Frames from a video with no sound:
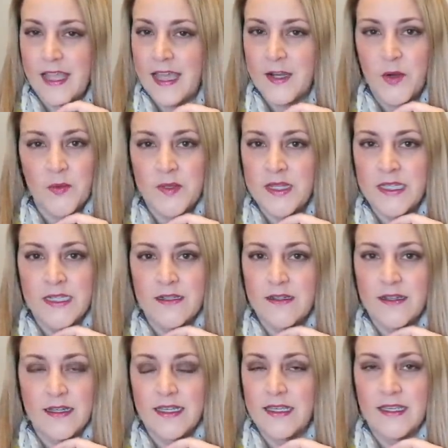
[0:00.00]
I don't really,
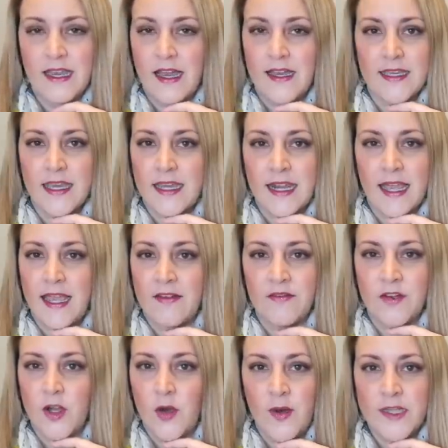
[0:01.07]
yeah, again, I have
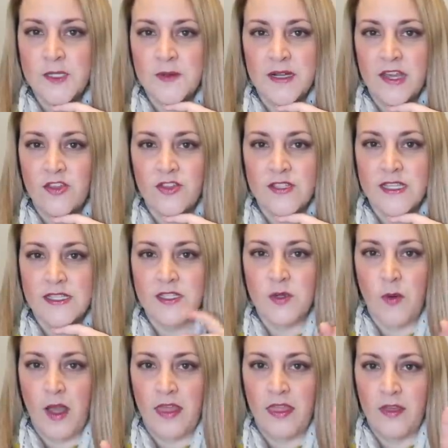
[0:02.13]
no explanations as
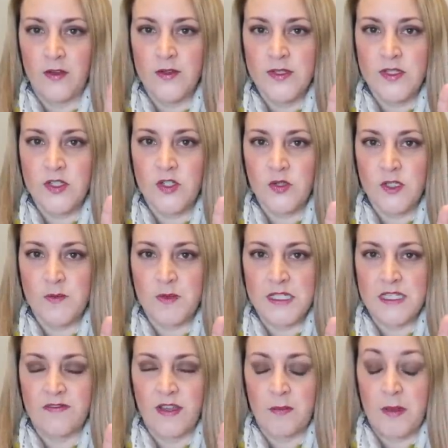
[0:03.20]
to why those 2
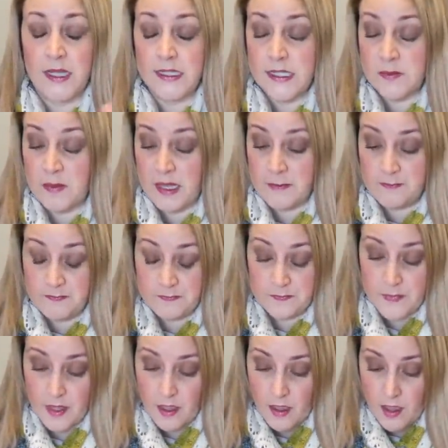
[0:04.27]
specific months, but
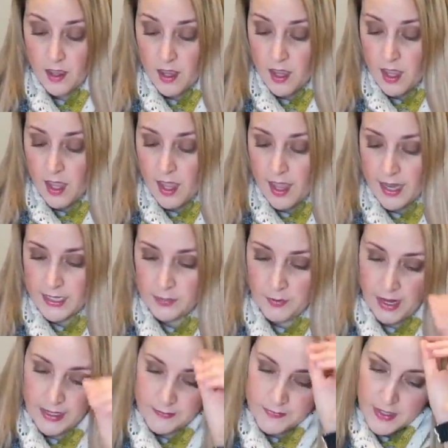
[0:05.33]

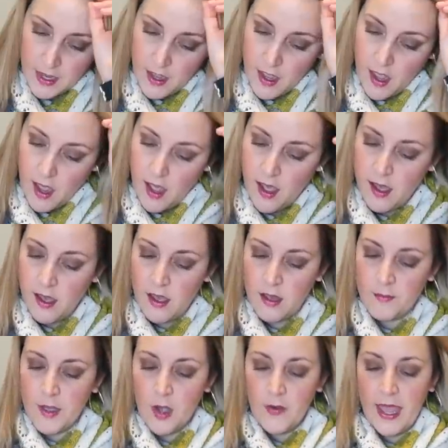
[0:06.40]
anyway.
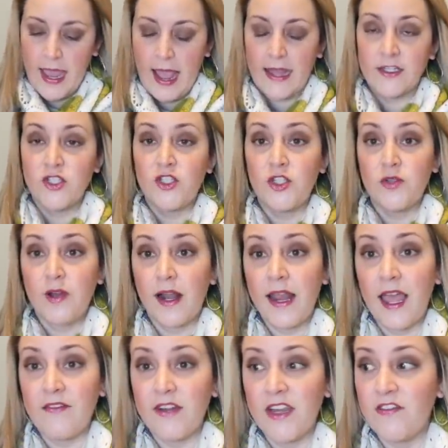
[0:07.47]
Okay, I do not
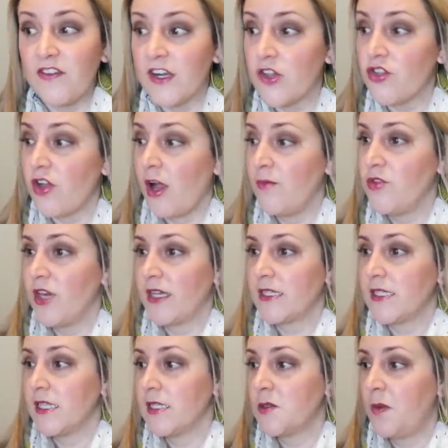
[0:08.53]
have any finished
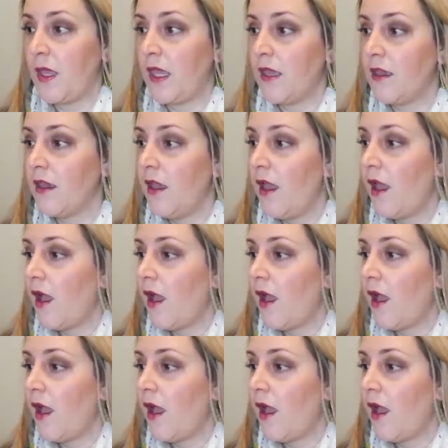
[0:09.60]
objects this week.